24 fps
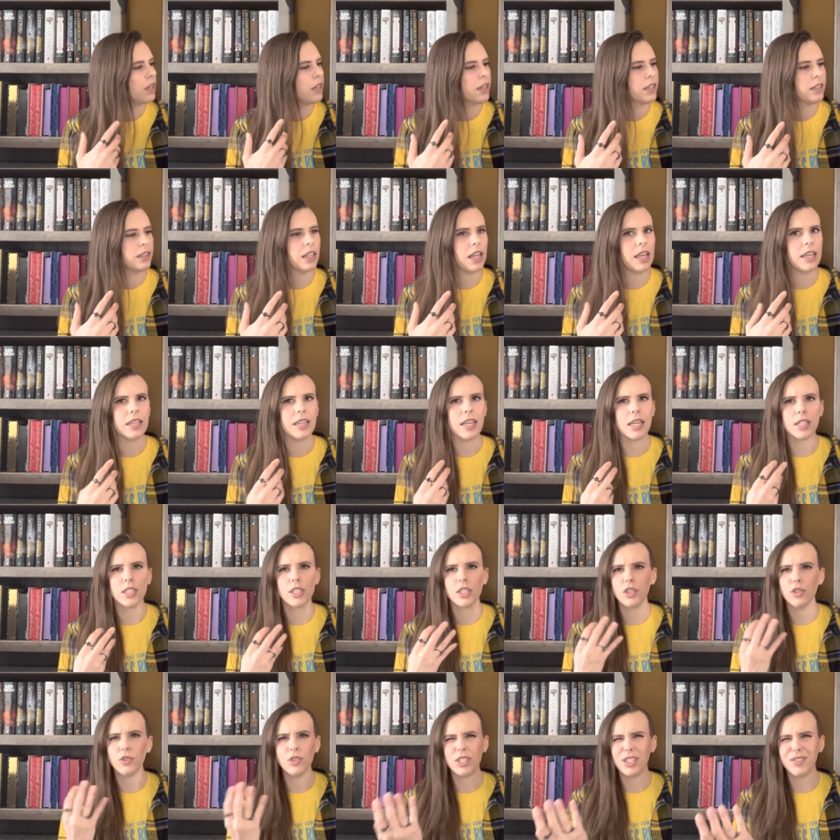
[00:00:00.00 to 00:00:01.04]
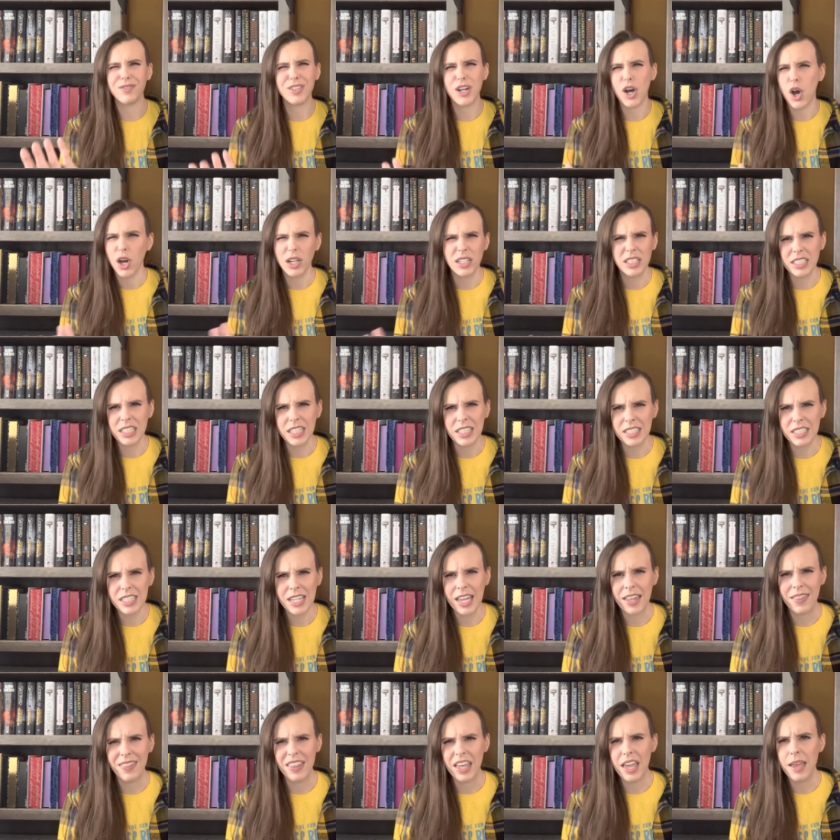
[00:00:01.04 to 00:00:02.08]
like exclusive content
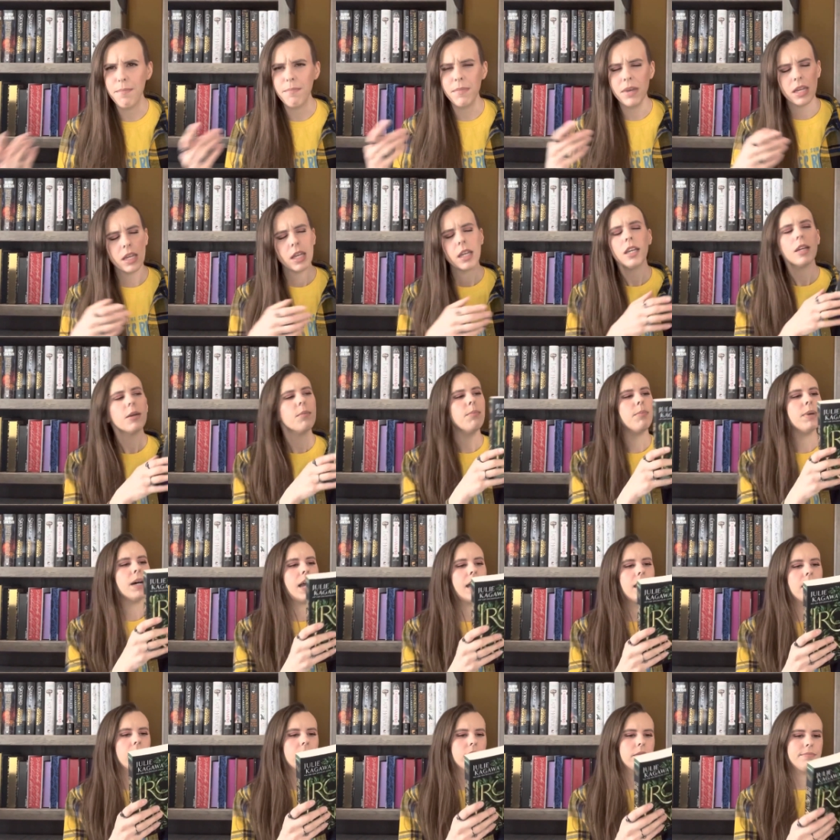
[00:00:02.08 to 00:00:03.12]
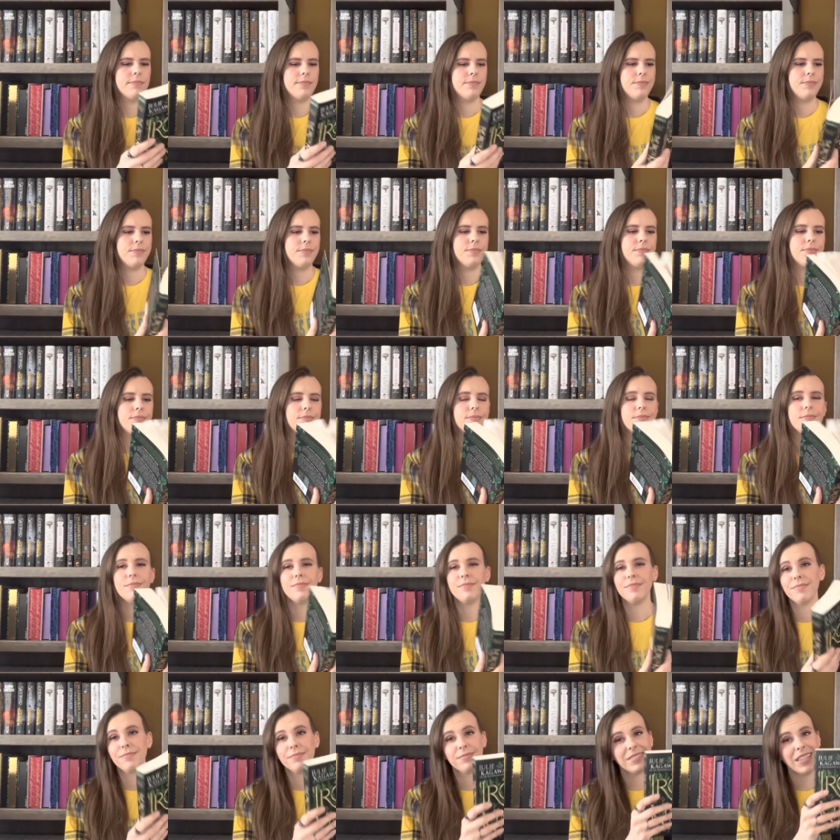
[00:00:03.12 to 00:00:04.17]
in them, but
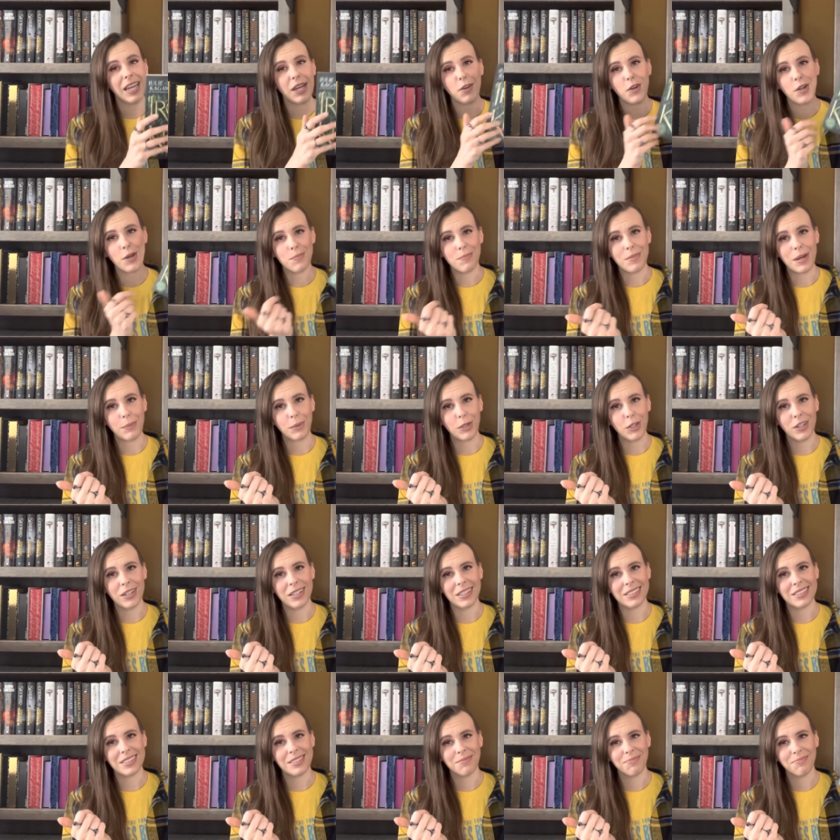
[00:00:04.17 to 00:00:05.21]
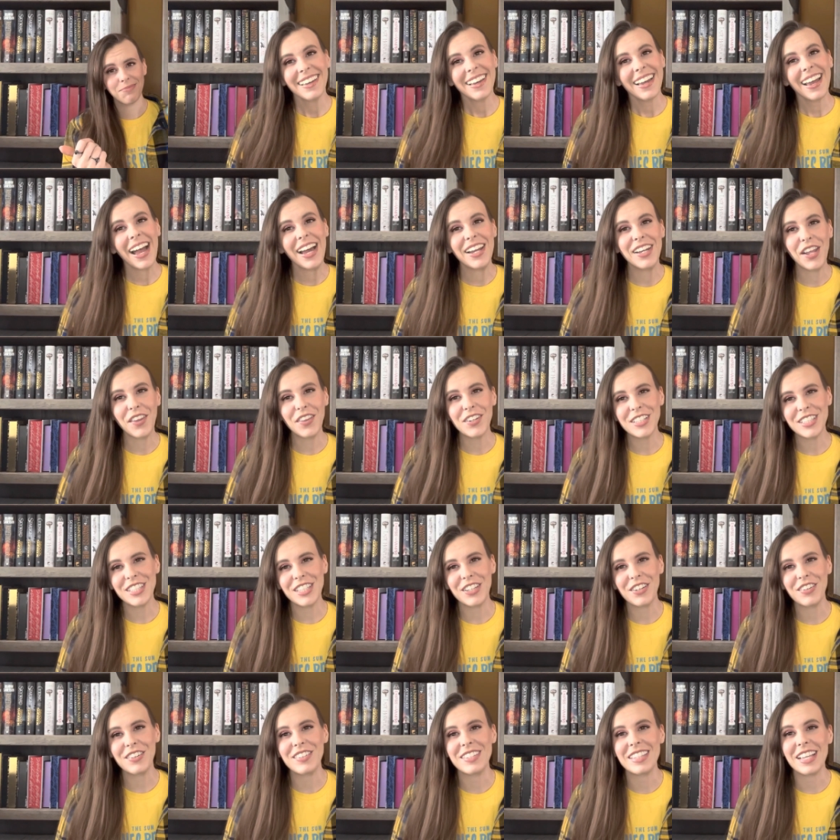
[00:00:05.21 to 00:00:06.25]
I don't know, I'm curious. Another
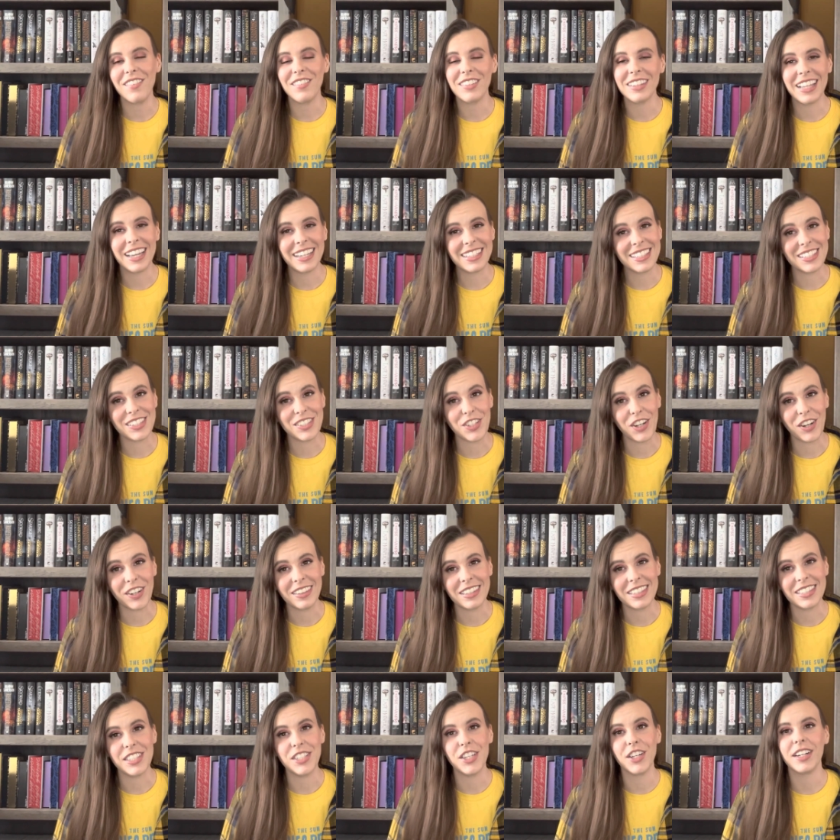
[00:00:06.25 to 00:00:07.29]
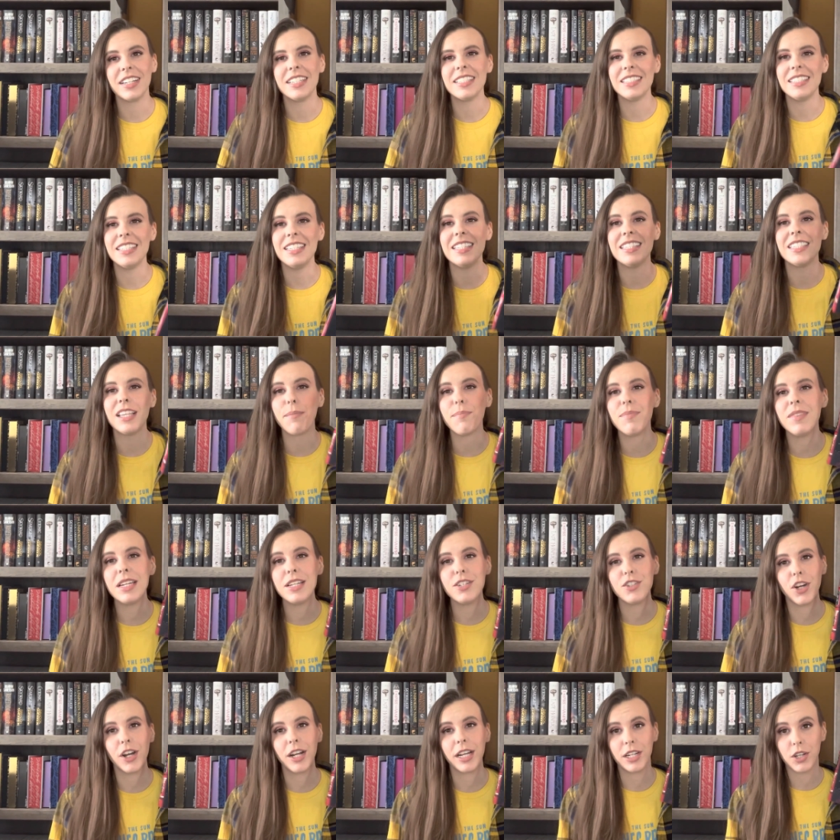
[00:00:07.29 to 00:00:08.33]
series I would like to start this year is the Something
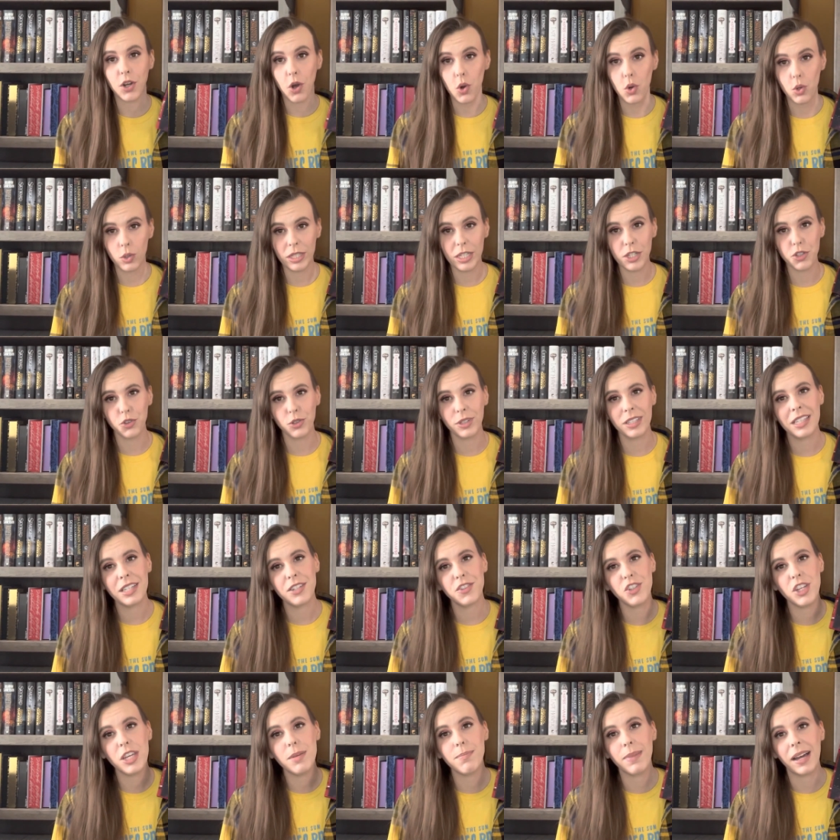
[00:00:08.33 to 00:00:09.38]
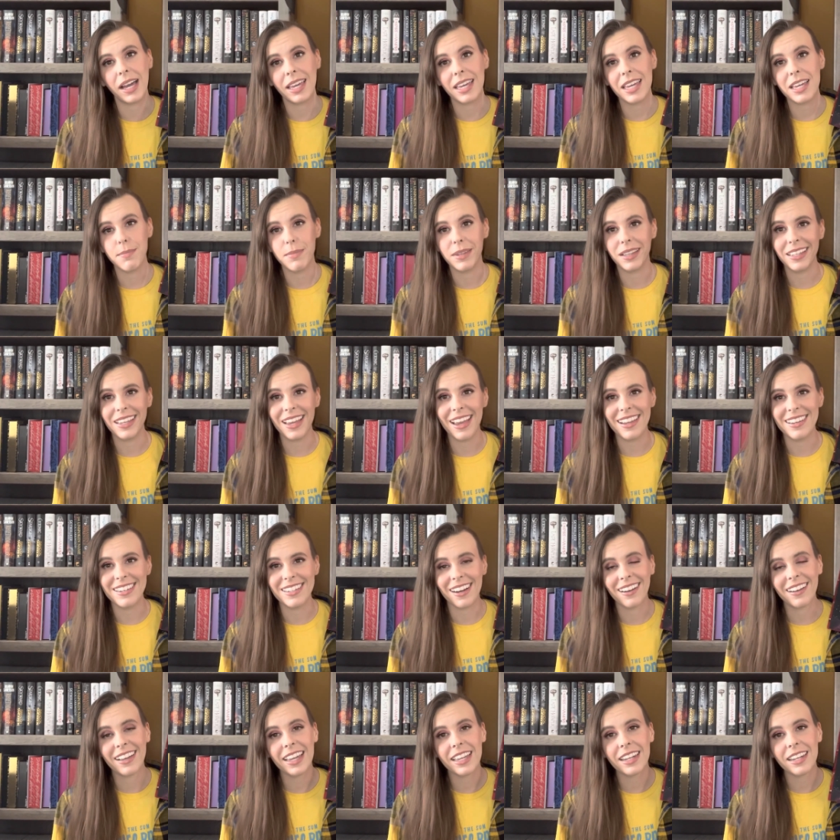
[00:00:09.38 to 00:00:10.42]
Dark and Holy trilogy by Emily A.
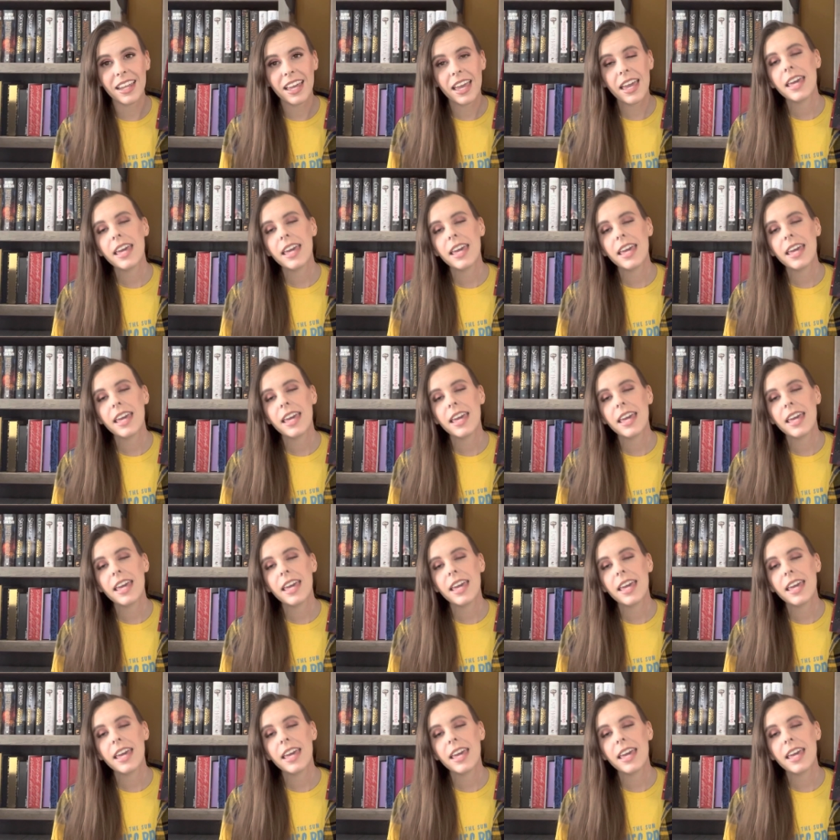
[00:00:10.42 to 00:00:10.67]
Duncan.